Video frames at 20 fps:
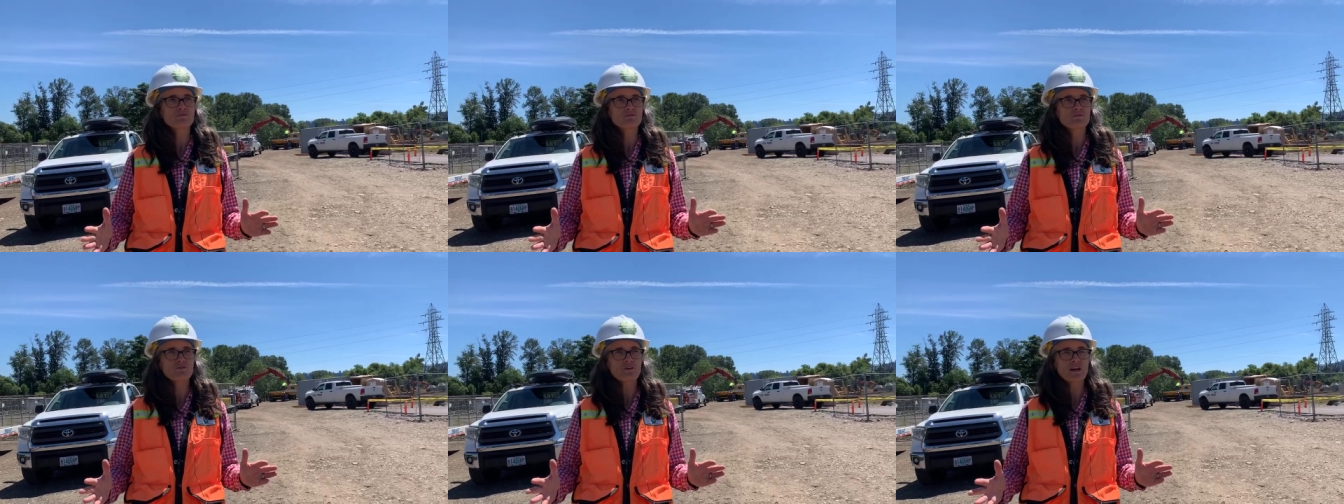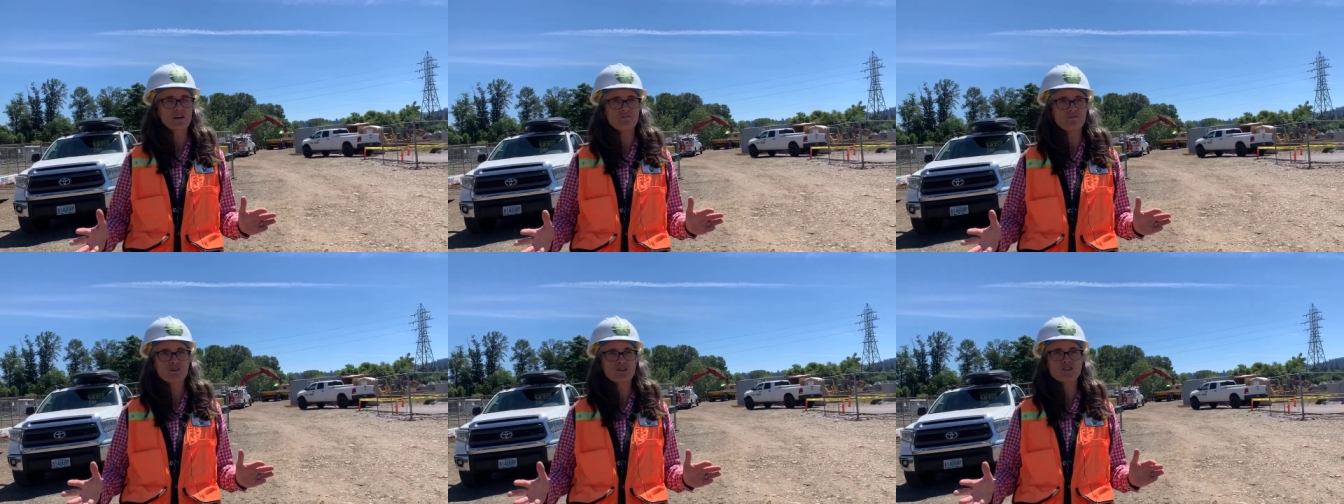
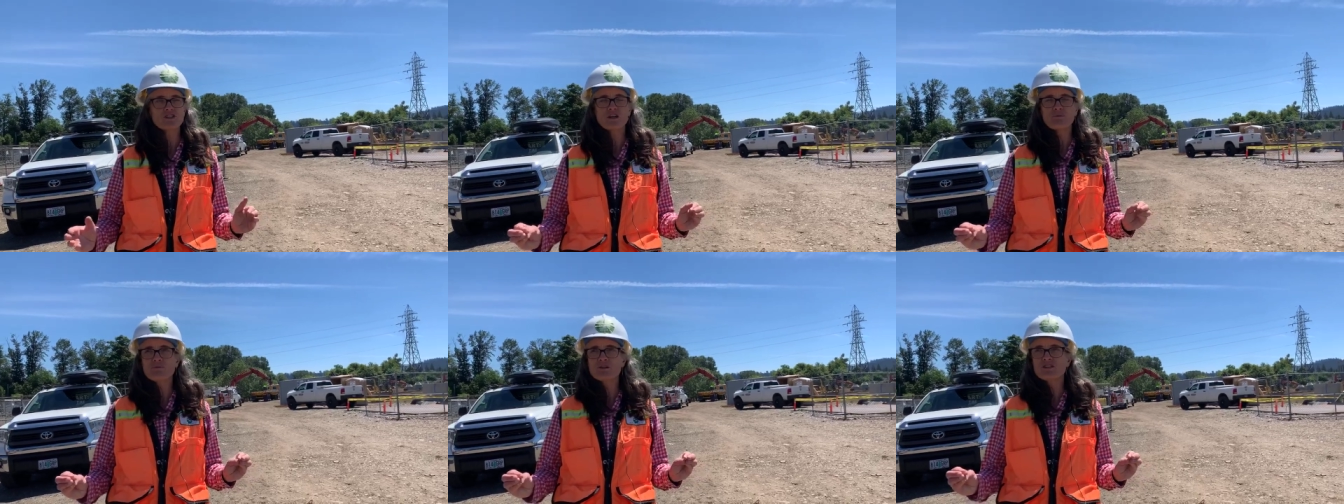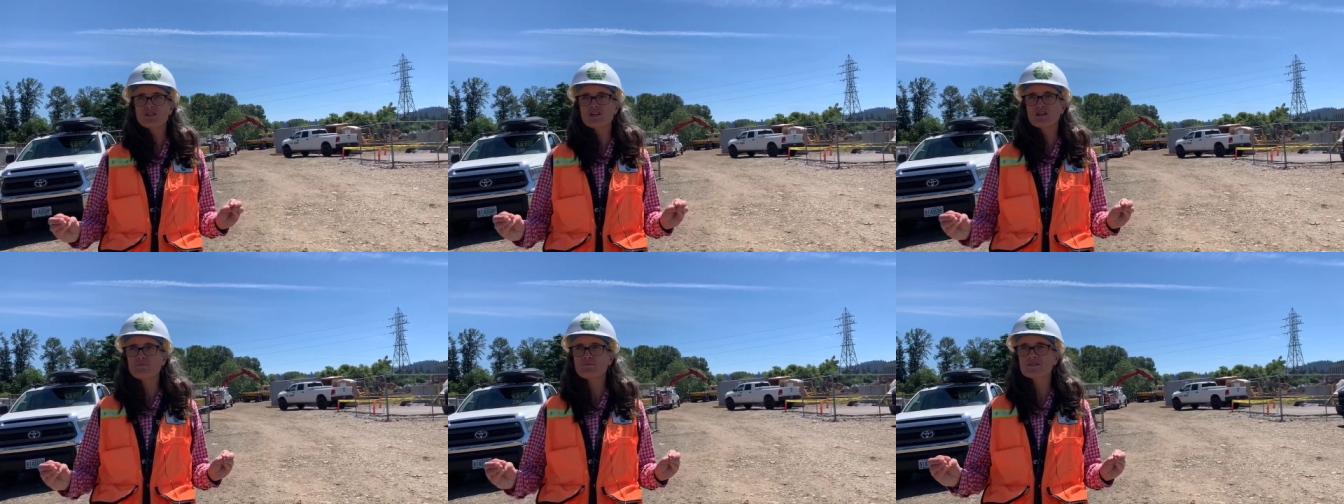Track and Field
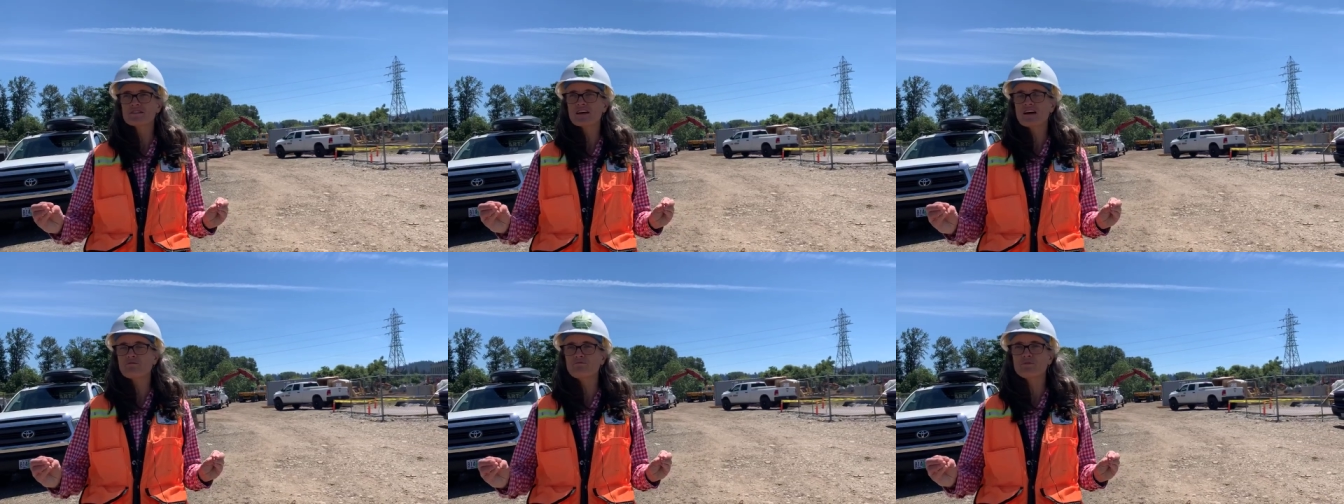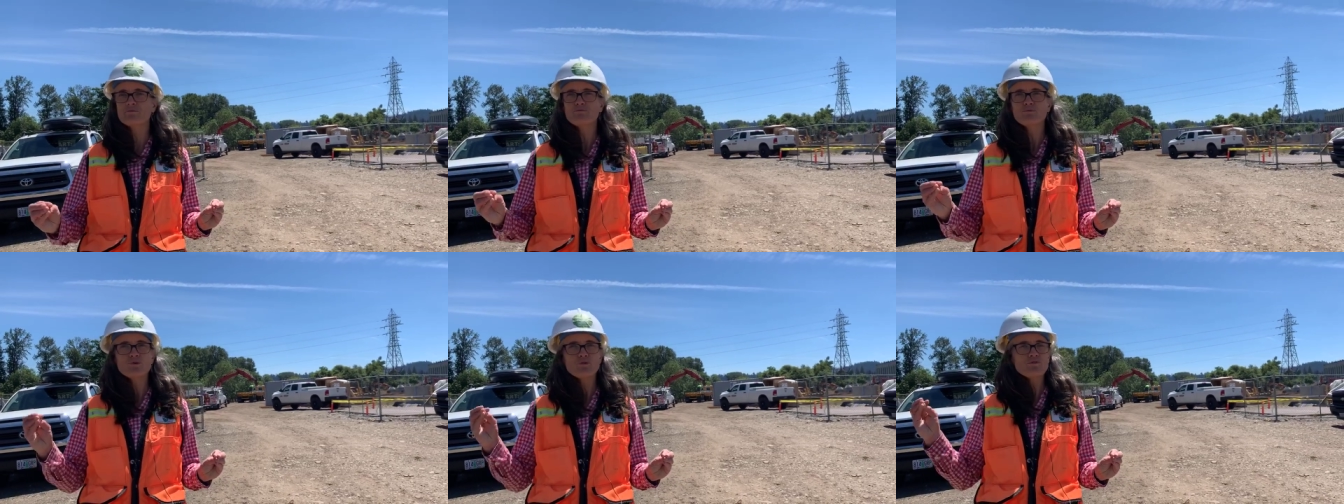Championships have
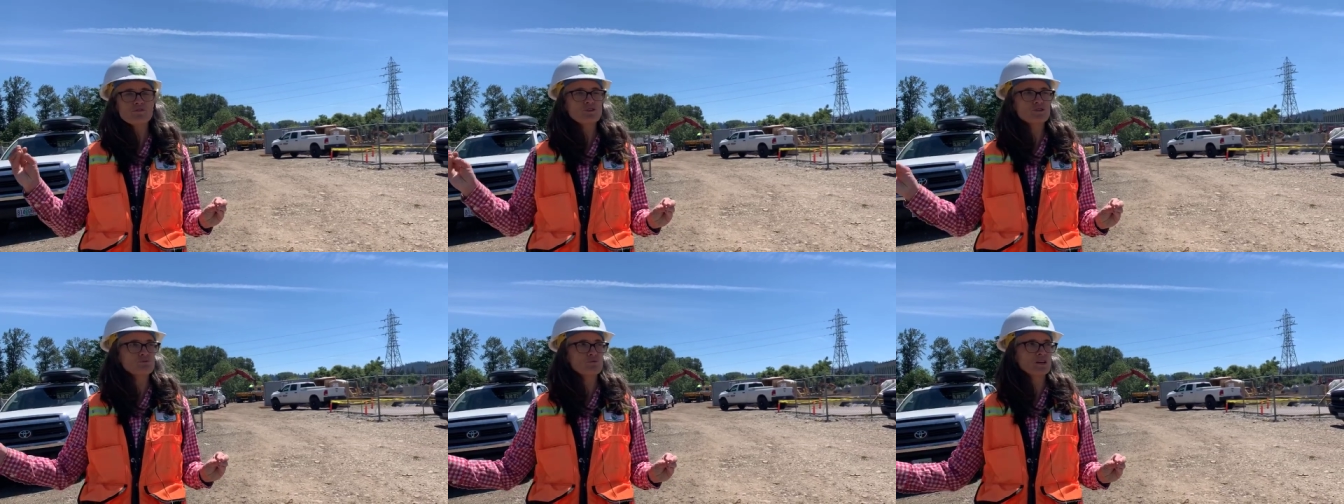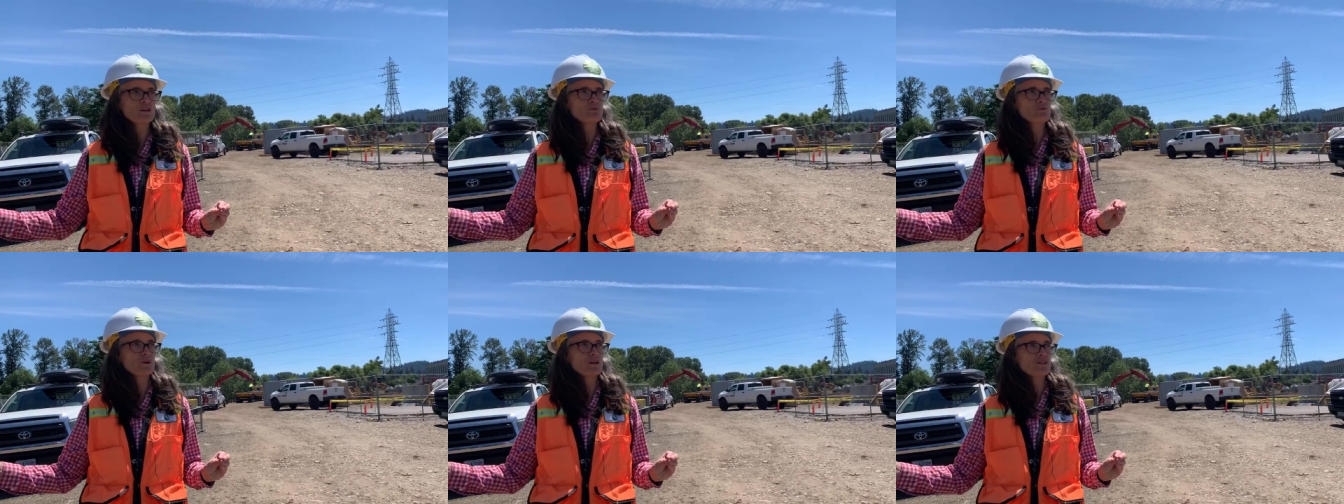been moved to
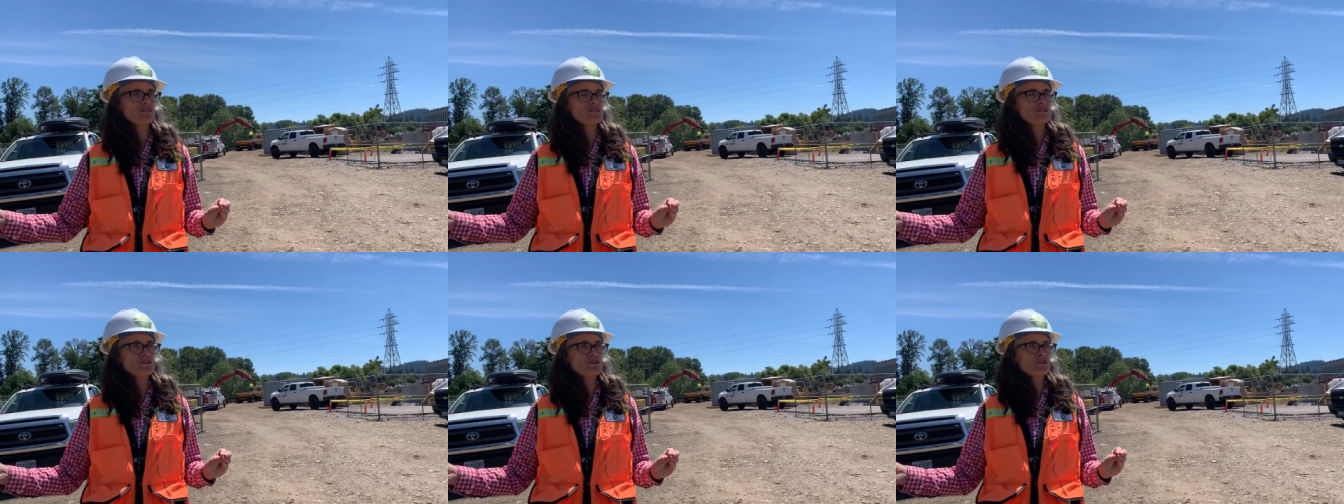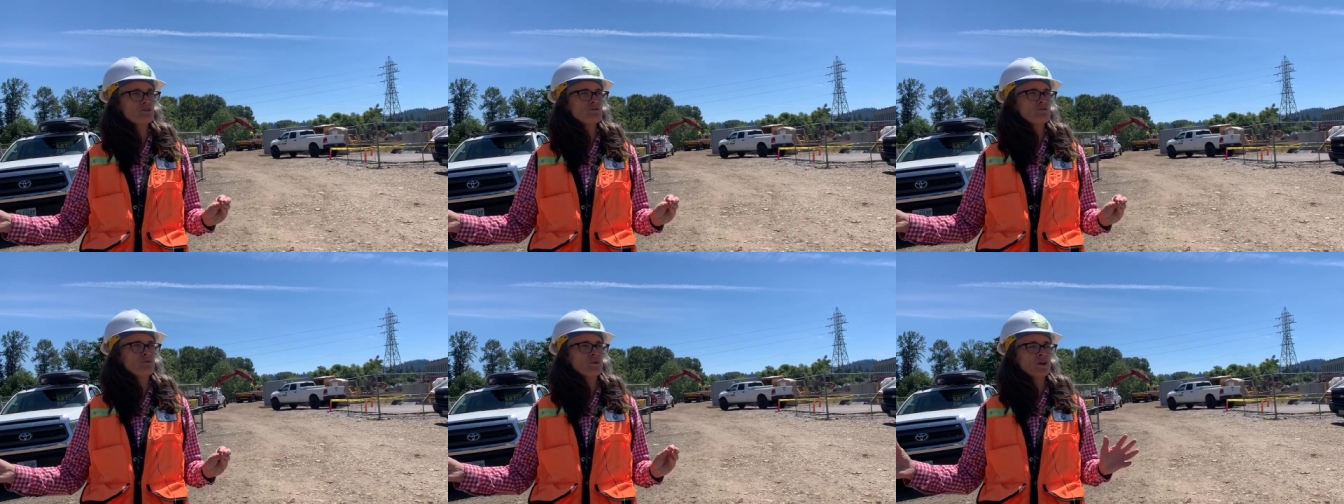
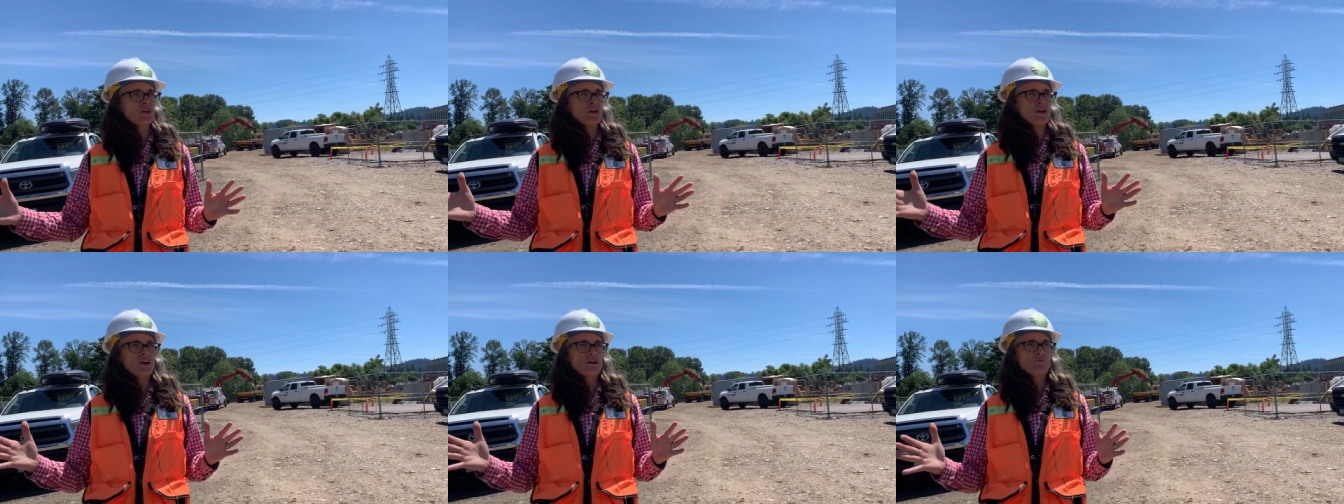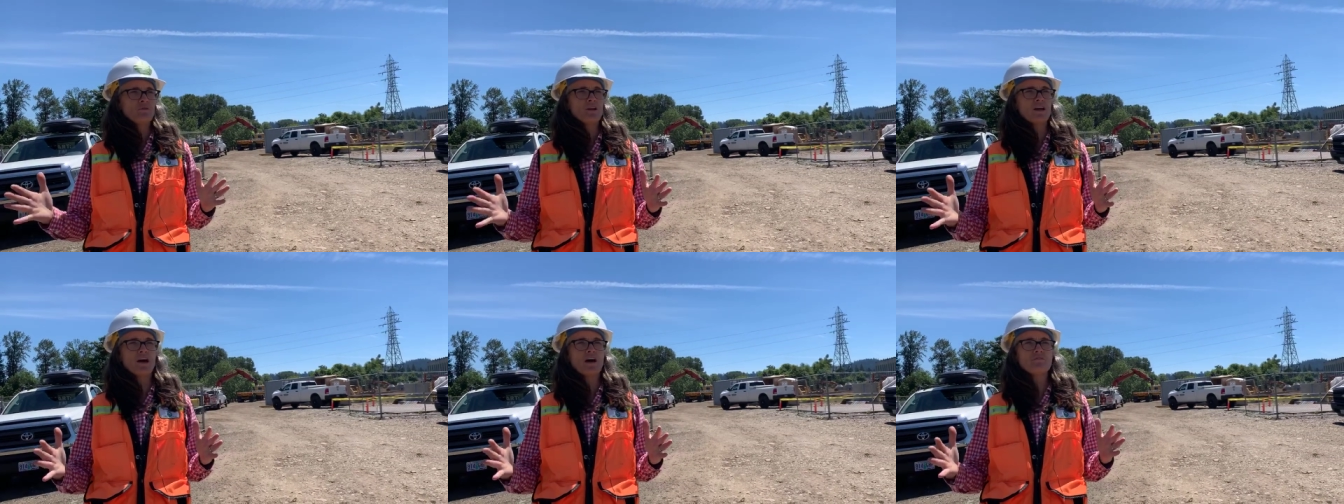2022,
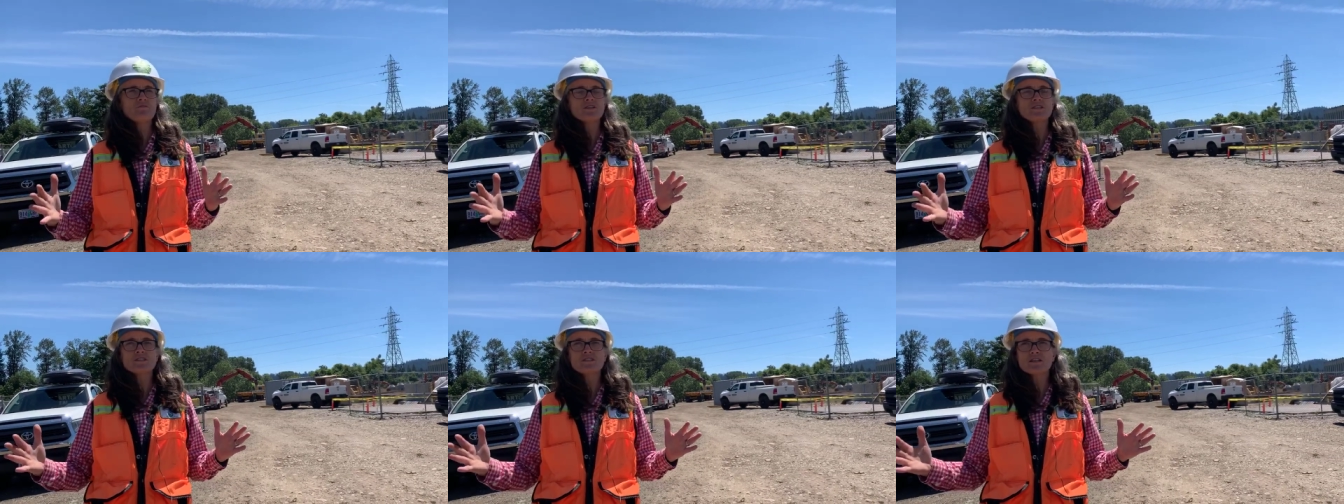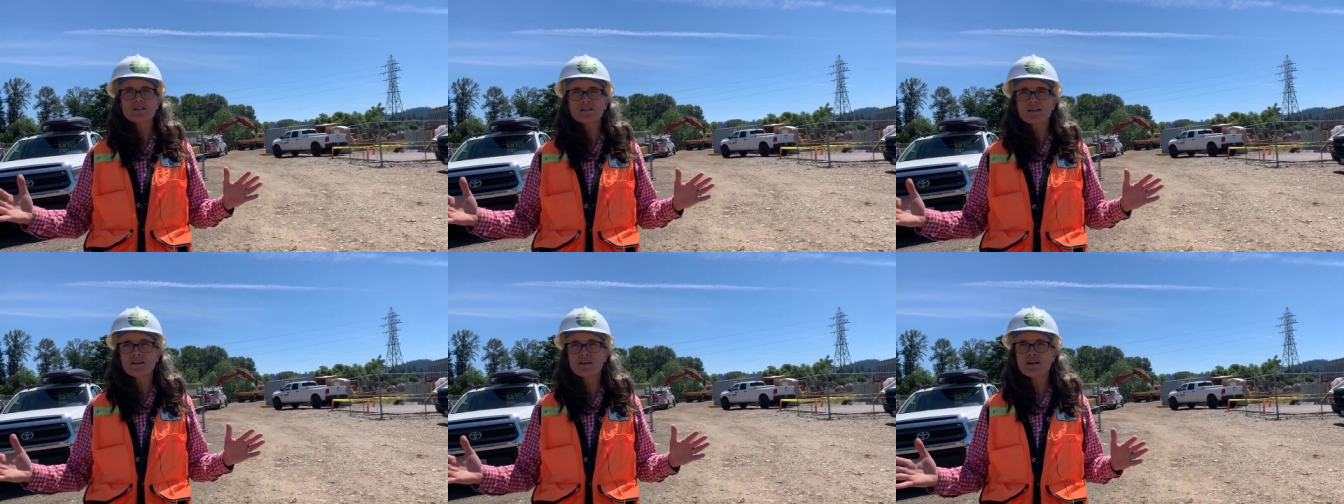we now have just a
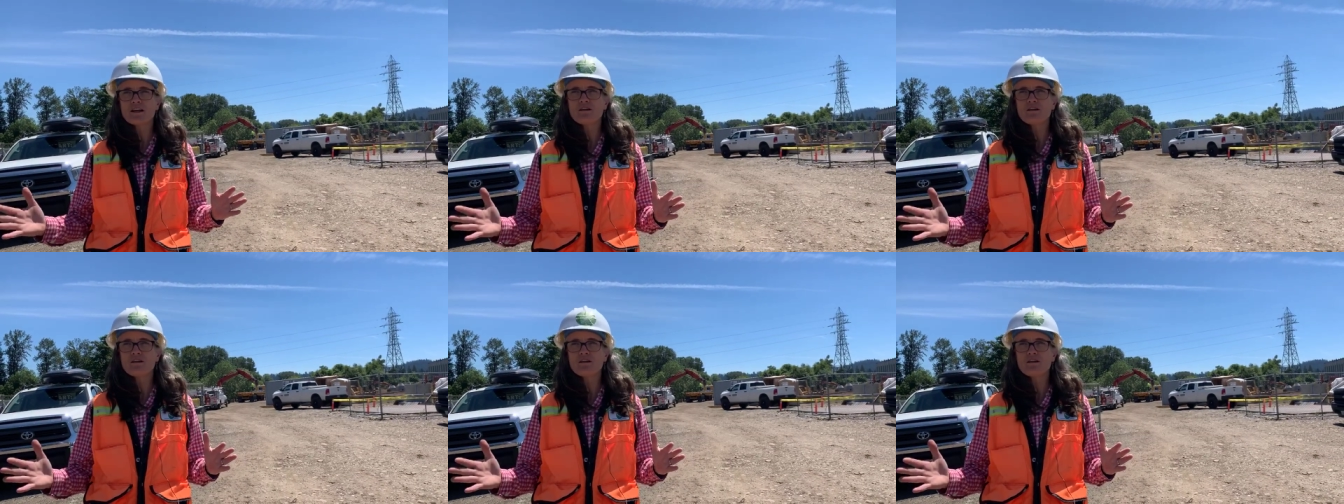little